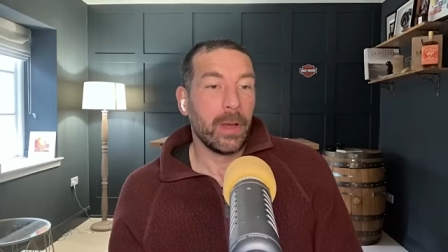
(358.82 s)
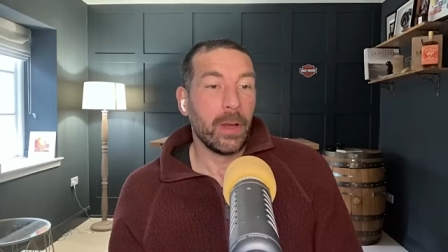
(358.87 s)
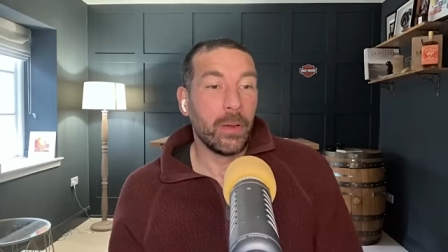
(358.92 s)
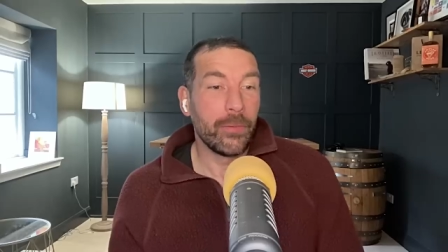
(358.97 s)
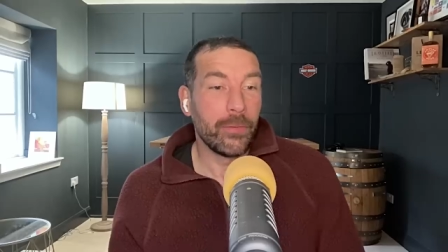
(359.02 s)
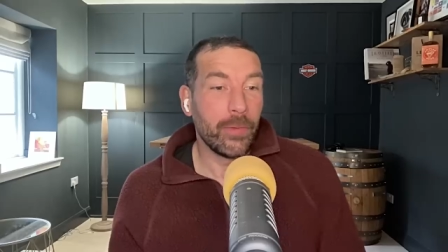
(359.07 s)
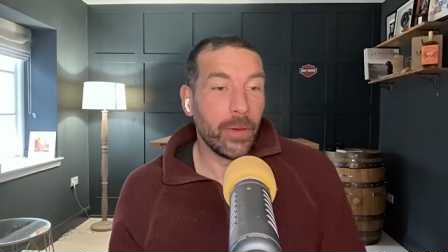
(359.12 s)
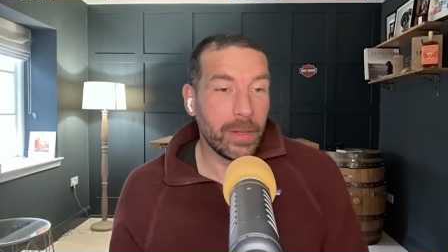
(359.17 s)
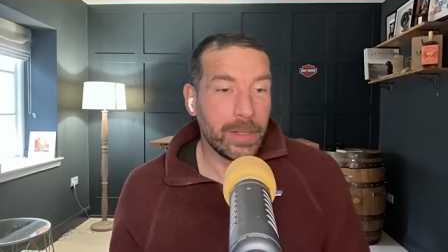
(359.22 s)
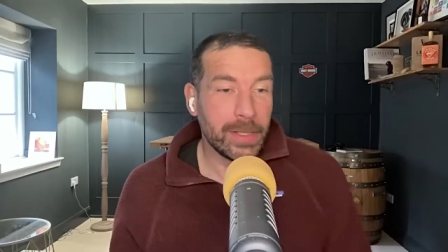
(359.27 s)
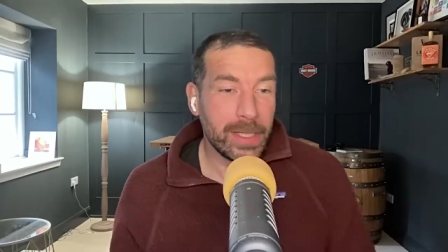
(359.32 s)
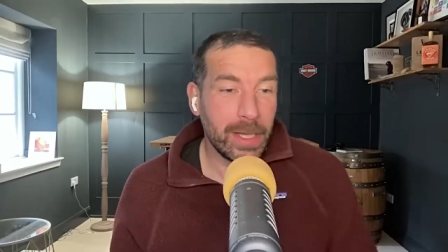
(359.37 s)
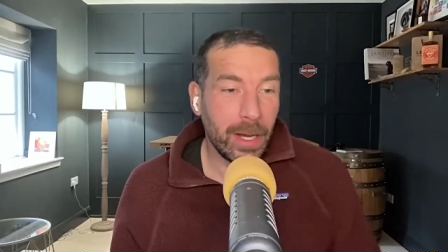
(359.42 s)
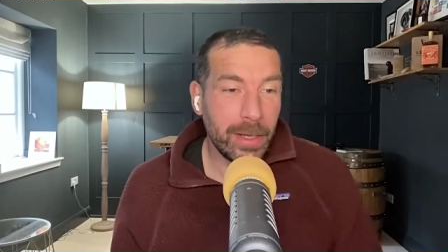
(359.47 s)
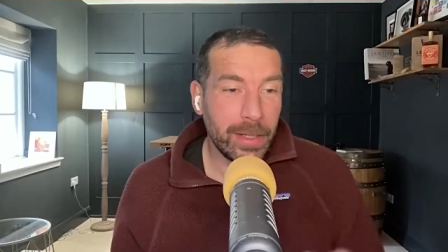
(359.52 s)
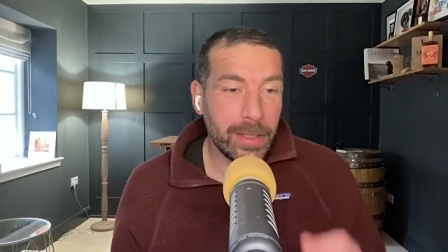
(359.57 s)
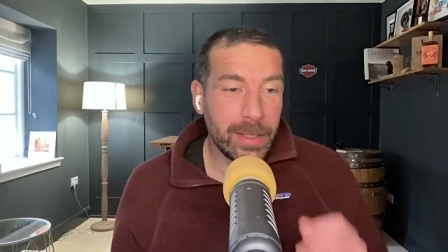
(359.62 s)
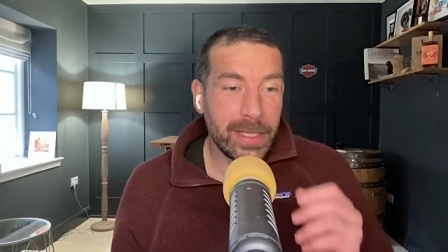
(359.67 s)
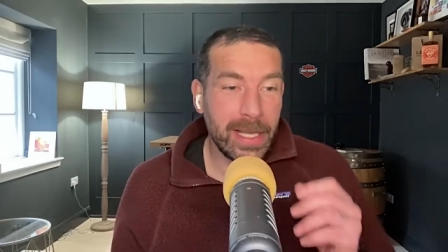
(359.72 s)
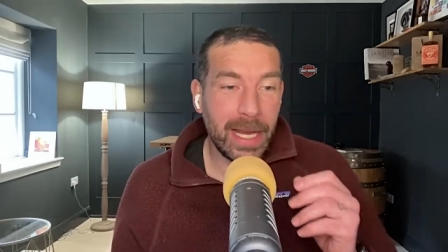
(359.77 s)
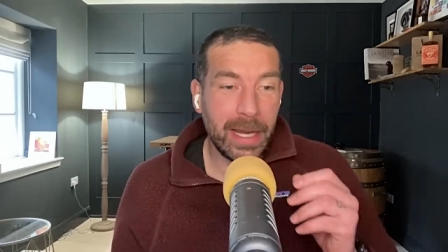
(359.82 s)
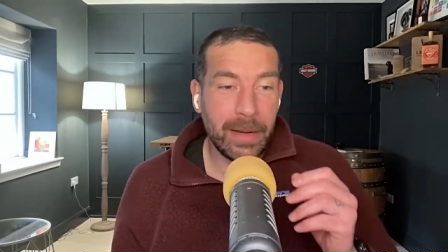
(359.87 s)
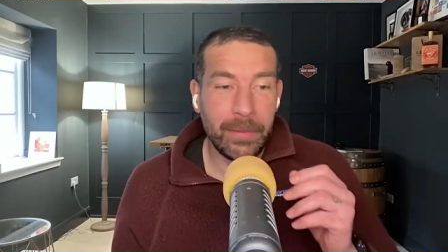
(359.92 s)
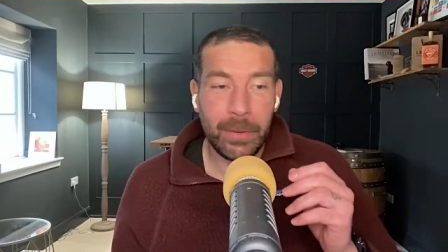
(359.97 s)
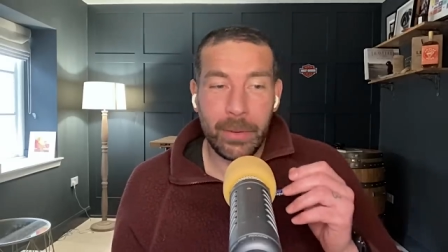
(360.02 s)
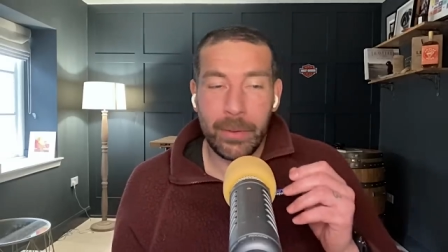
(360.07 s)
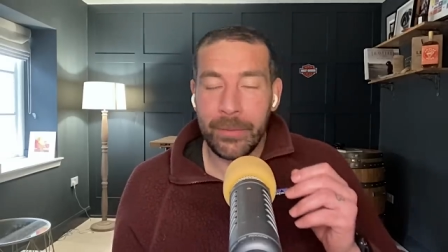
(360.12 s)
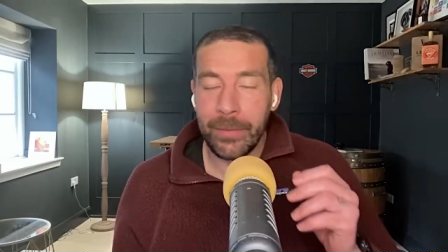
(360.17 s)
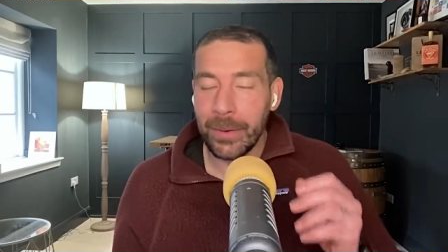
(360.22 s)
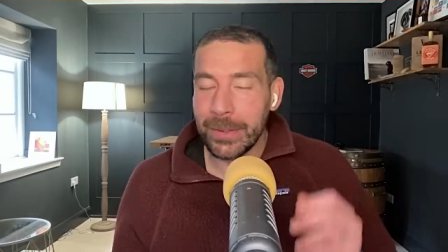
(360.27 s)
who follows science now?
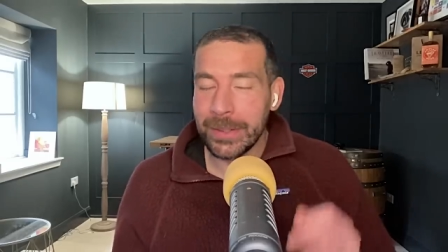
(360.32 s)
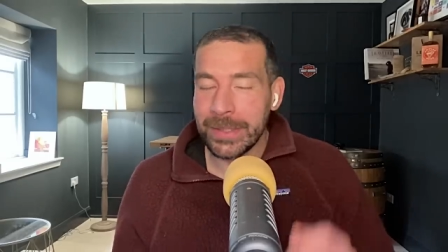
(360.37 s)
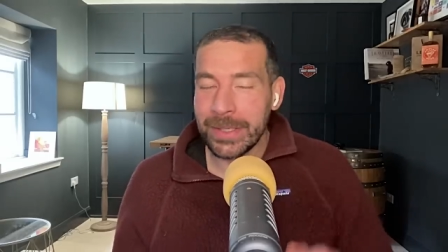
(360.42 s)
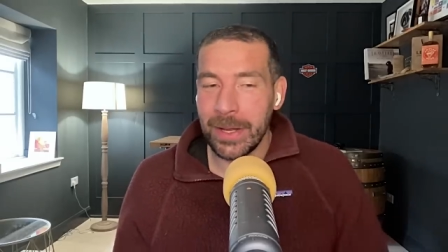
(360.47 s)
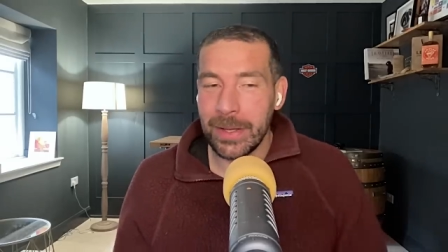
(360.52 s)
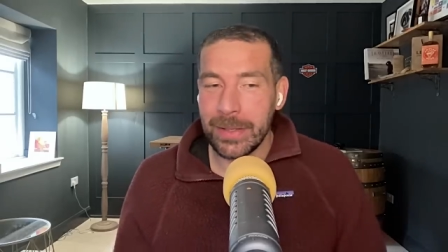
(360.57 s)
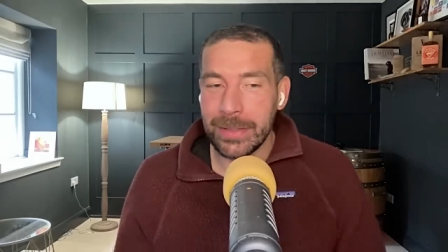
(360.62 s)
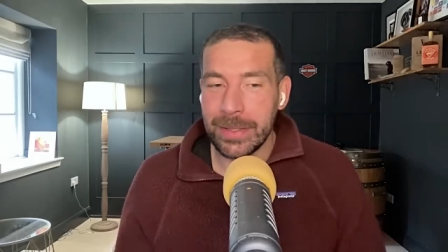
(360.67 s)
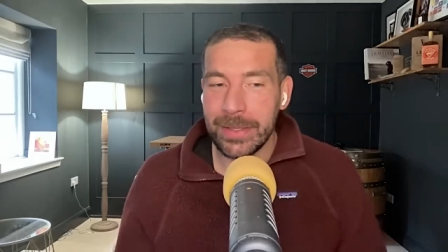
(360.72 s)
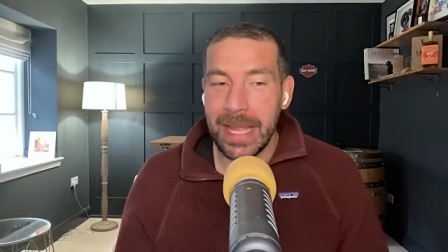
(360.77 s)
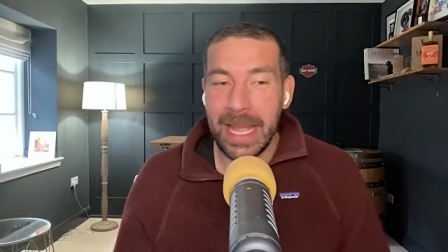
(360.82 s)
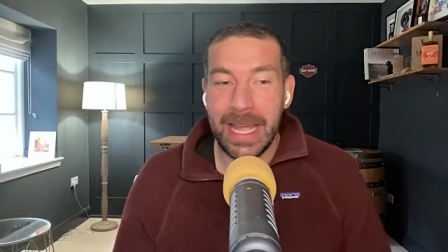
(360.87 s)
Who follows science and